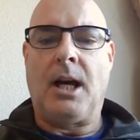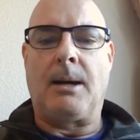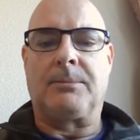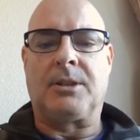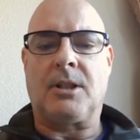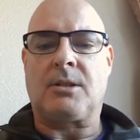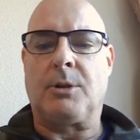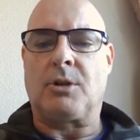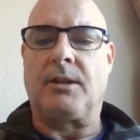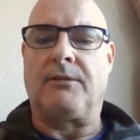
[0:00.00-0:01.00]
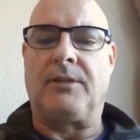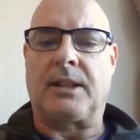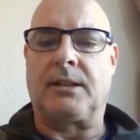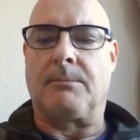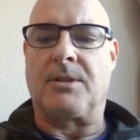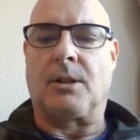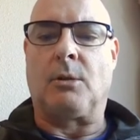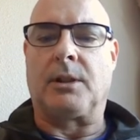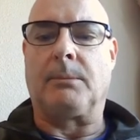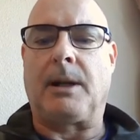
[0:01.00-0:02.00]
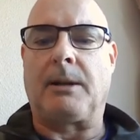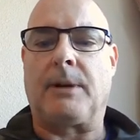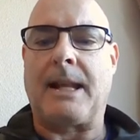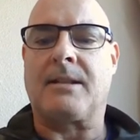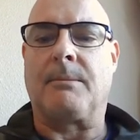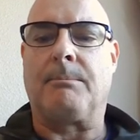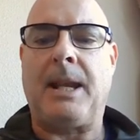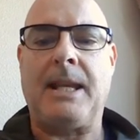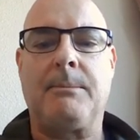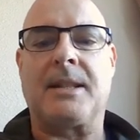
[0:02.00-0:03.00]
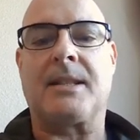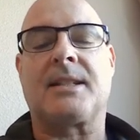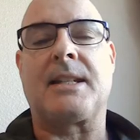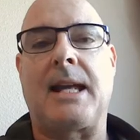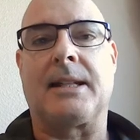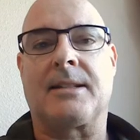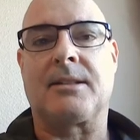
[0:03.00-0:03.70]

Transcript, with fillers: um, distribution of victims according by ransom payment status.